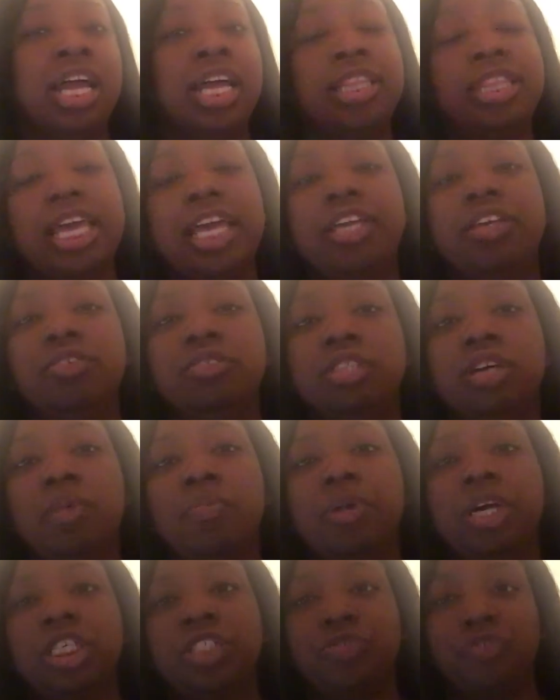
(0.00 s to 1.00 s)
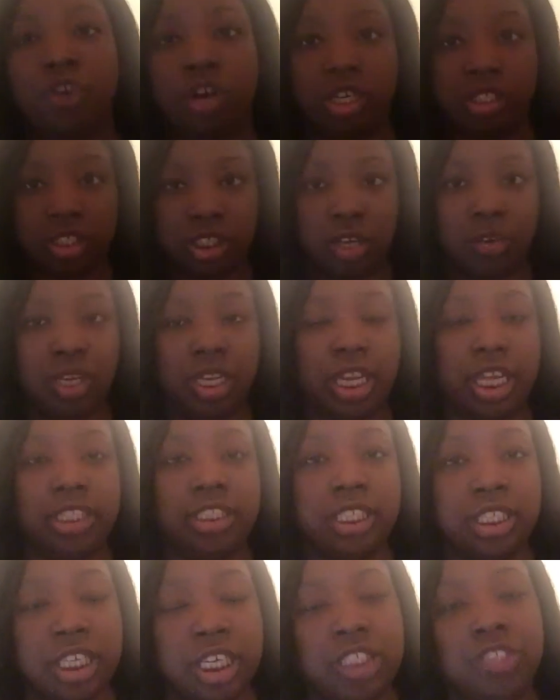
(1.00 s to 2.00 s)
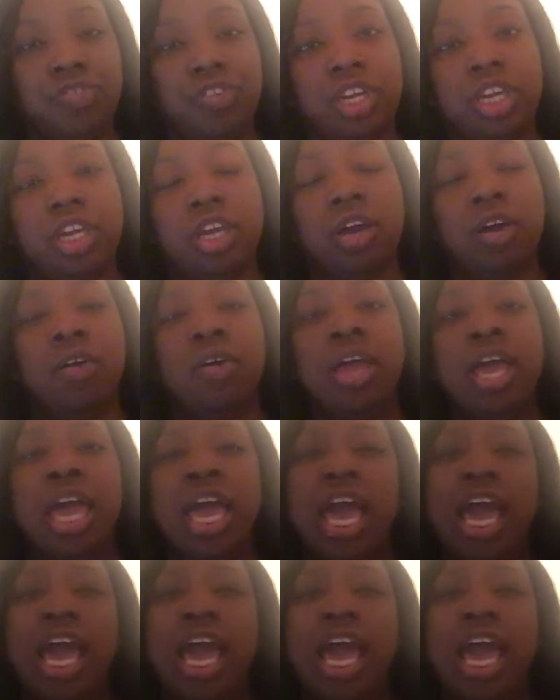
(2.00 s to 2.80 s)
thank you so much for tuning into this video.